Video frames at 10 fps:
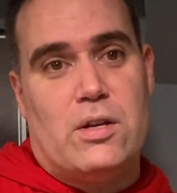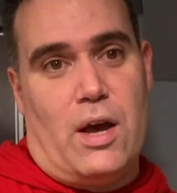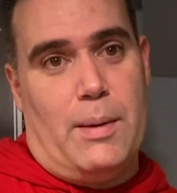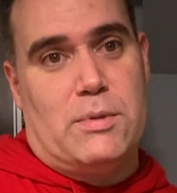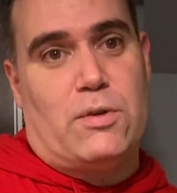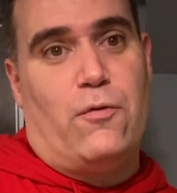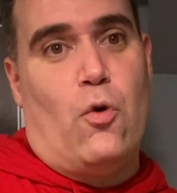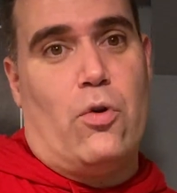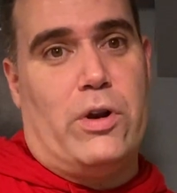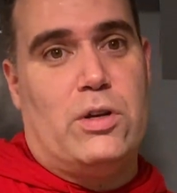times
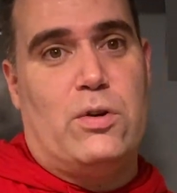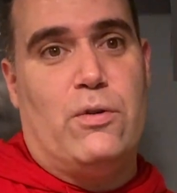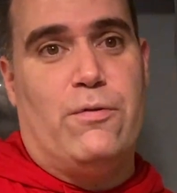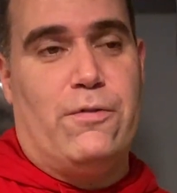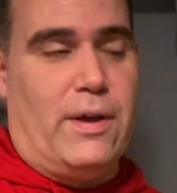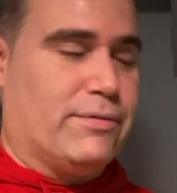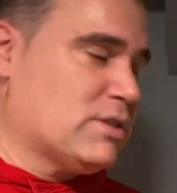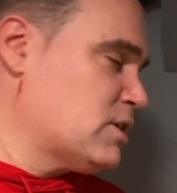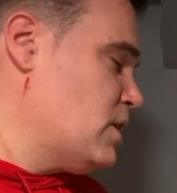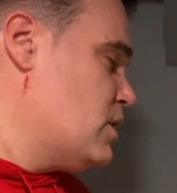4
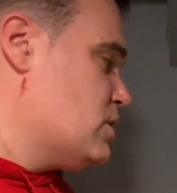2/5.